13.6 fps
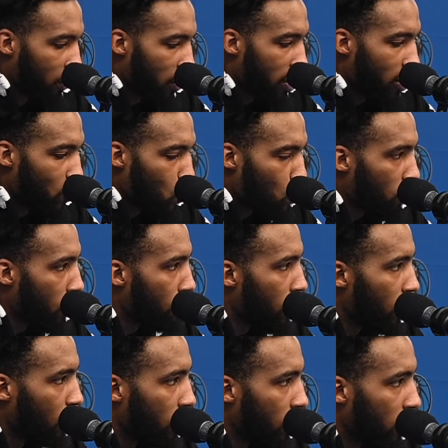Great hustle play by
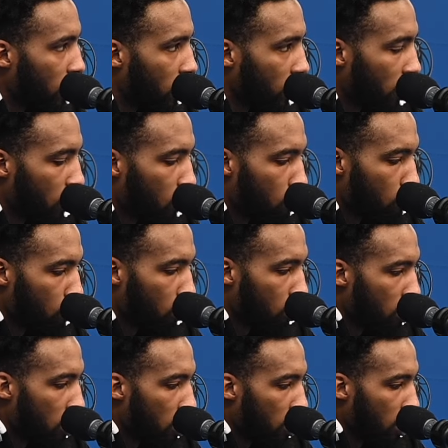Luka, getting on the floor.
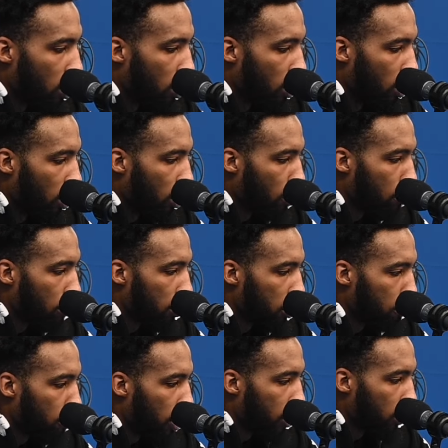Putting his
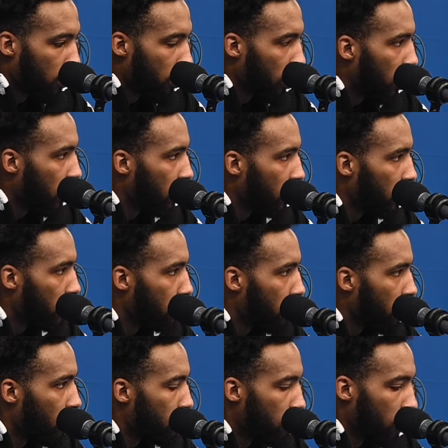body on the line to get the
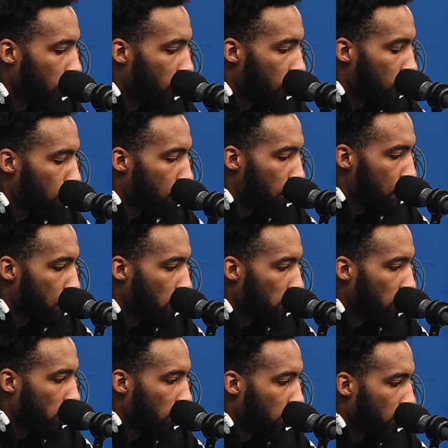ball, get another play for
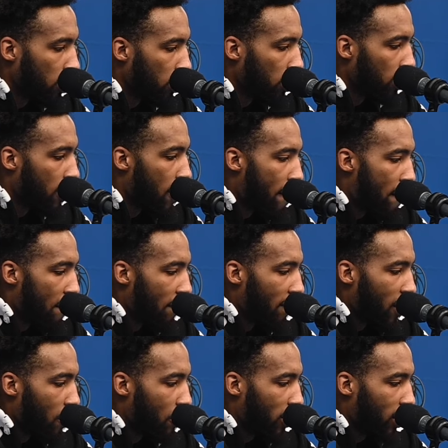us.
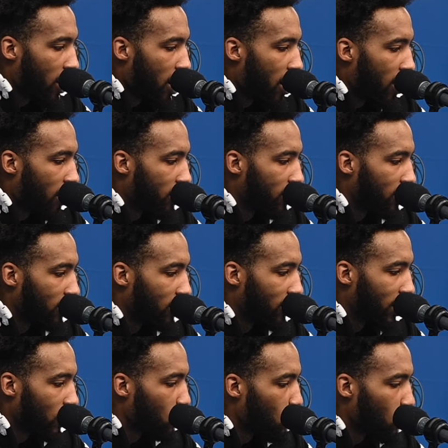
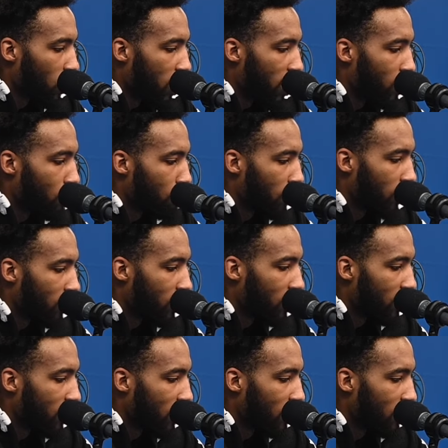I told Kai in the beginning of the
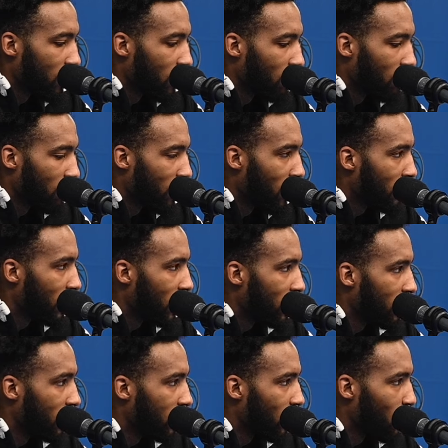season, whenever he's
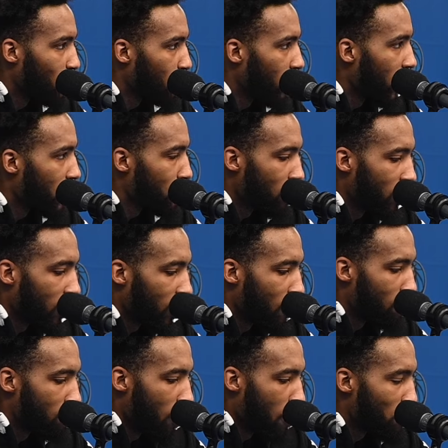on a fast break,
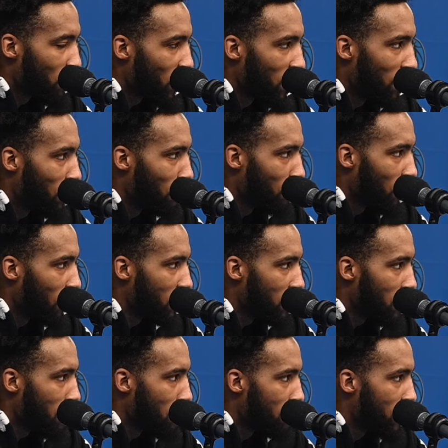I'm trailing him all the
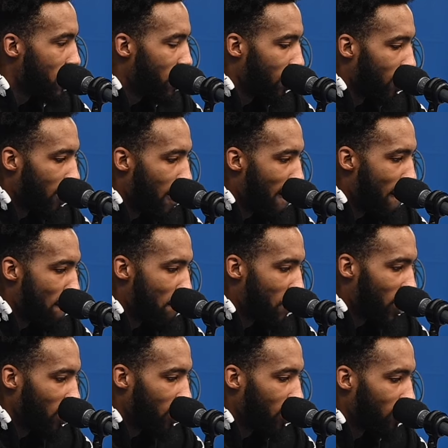time. And
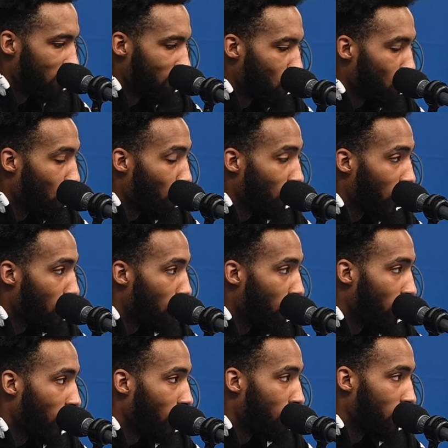either you go lay the
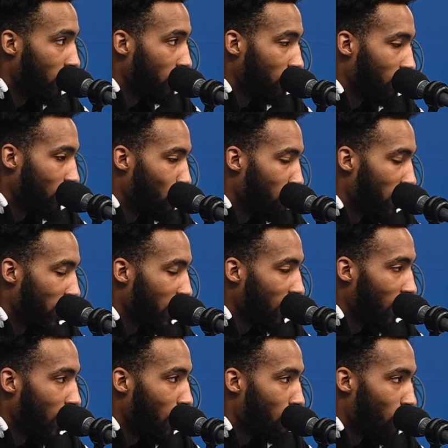ball up and you make your
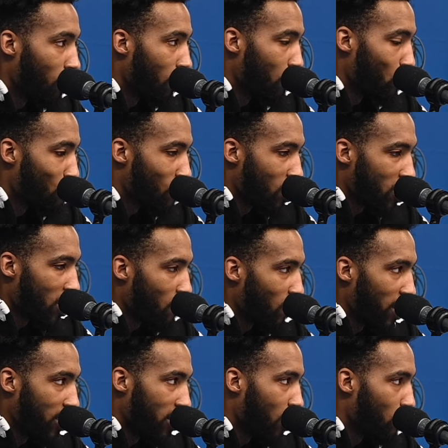layup, or if you miss, I'm
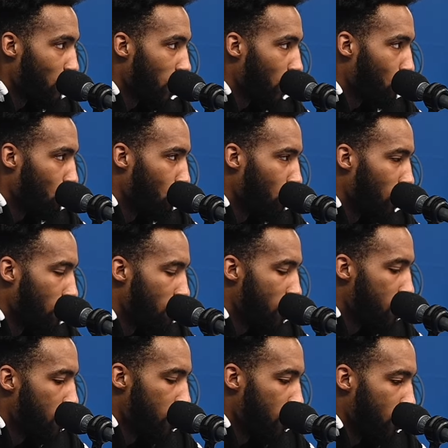right there to follow you up,
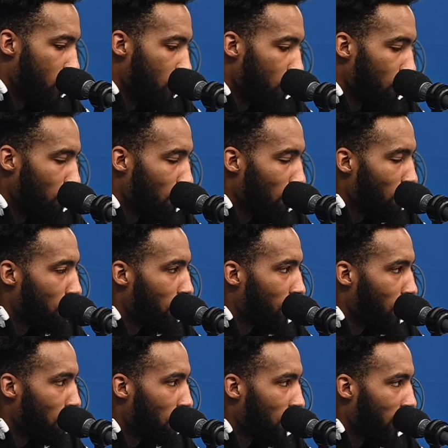or you throw the ball
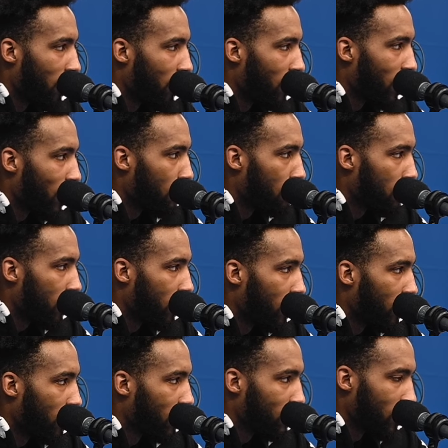up in the air and I go get it.
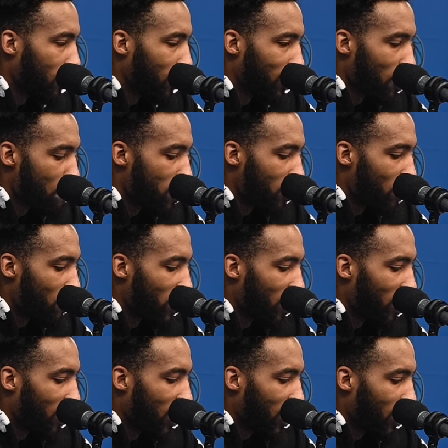So, we
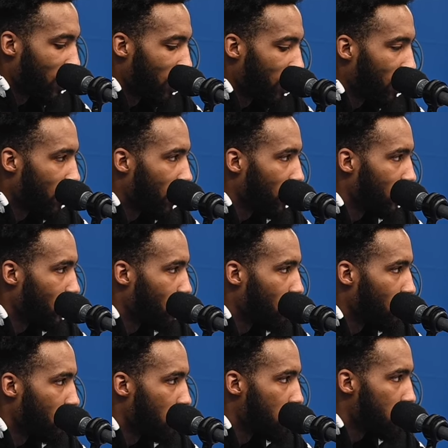already got that connection
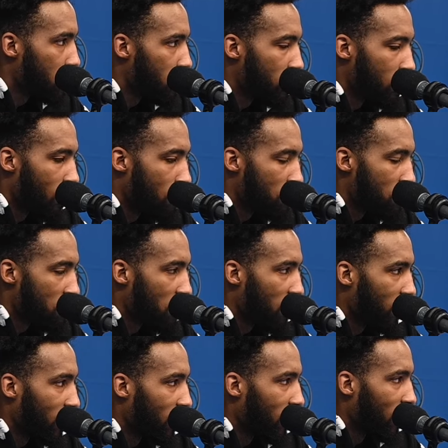going on, so it's all
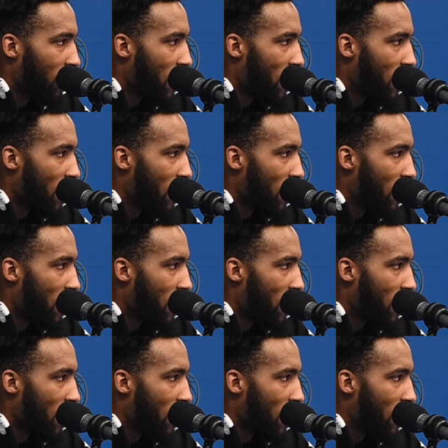good.